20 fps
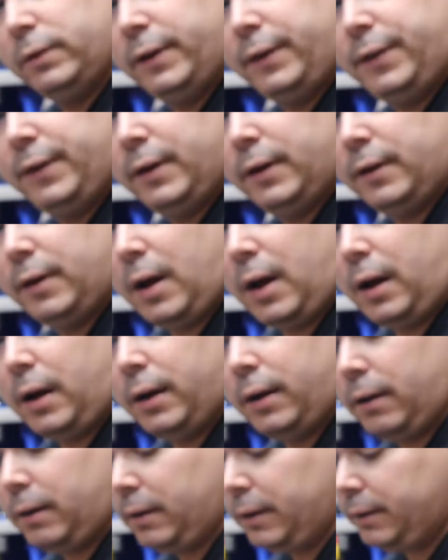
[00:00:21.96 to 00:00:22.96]

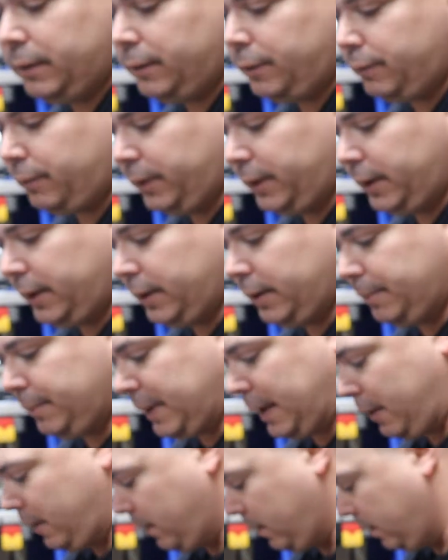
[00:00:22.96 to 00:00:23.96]
lithium-ion 3
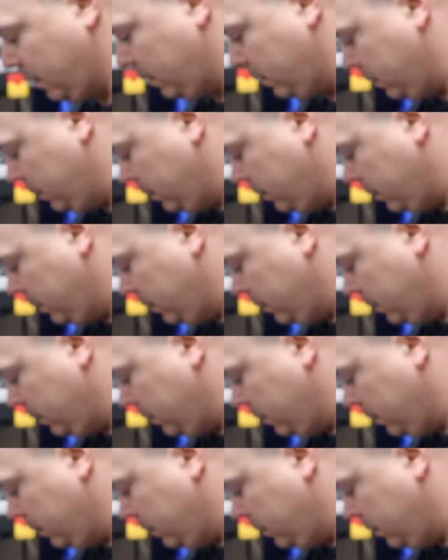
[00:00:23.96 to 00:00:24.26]
amp hour